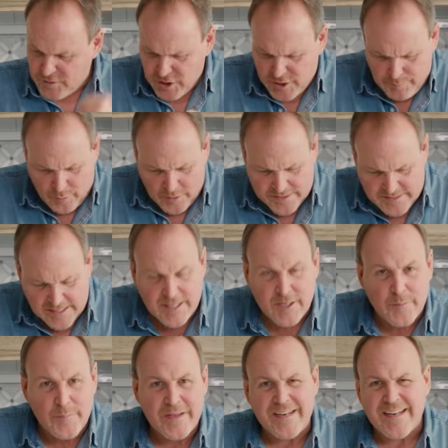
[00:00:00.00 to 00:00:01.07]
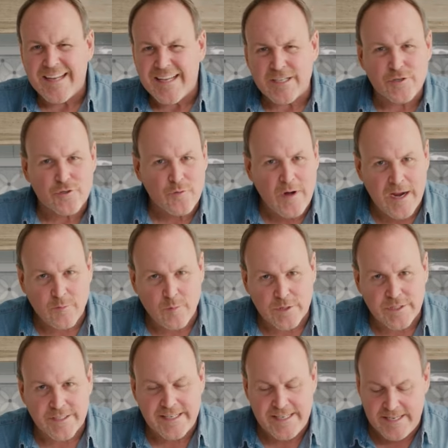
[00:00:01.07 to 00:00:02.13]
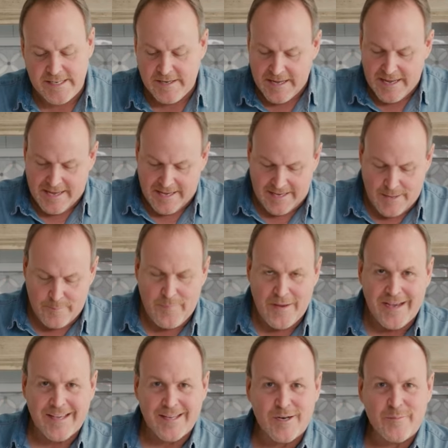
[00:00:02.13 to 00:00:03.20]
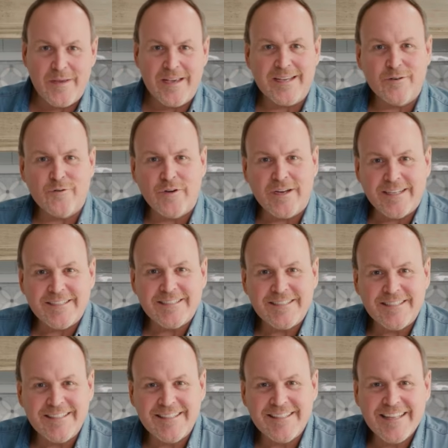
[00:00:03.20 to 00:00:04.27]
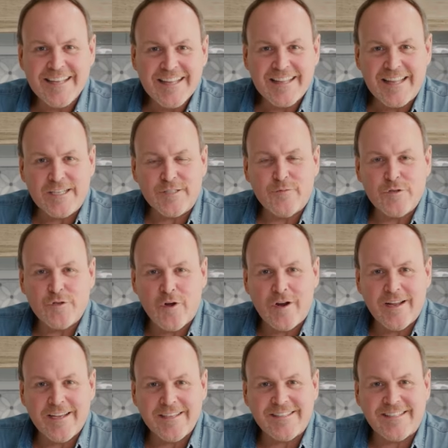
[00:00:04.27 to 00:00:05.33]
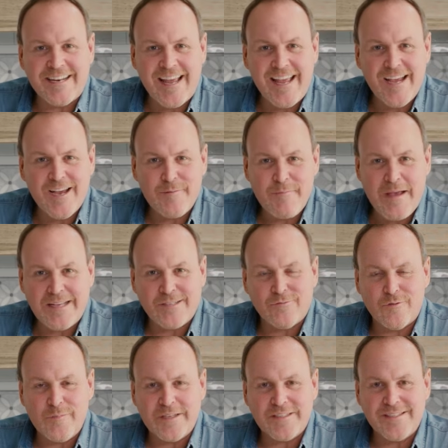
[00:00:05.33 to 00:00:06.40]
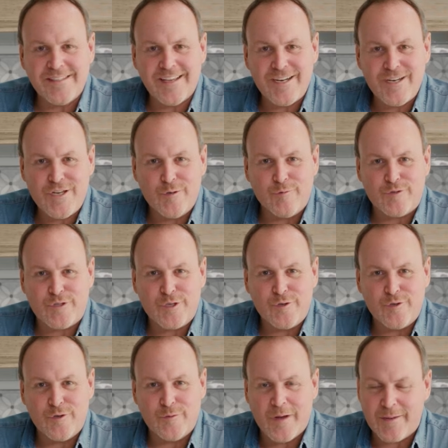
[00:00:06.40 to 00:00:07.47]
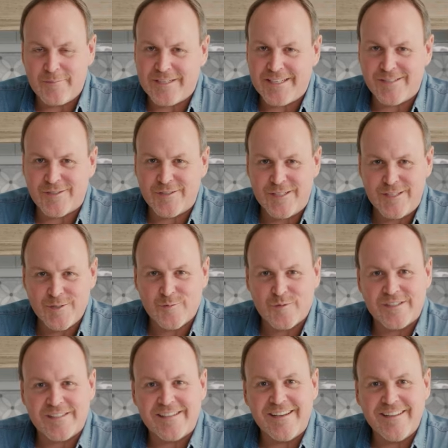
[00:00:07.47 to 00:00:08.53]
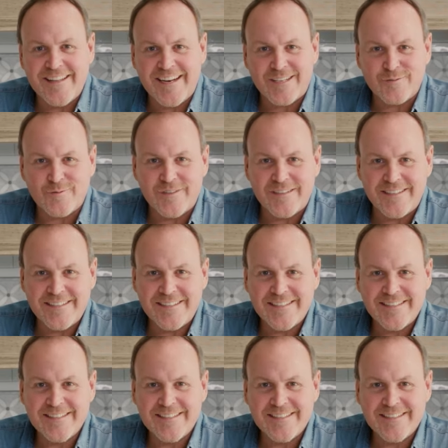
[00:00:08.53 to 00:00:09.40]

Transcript: just press a little bit, extract what you need, and get back into making drinks. Thanks for joining us today on Master Mixes on YouTube. I'm Dean Sir We'll see you on the next one.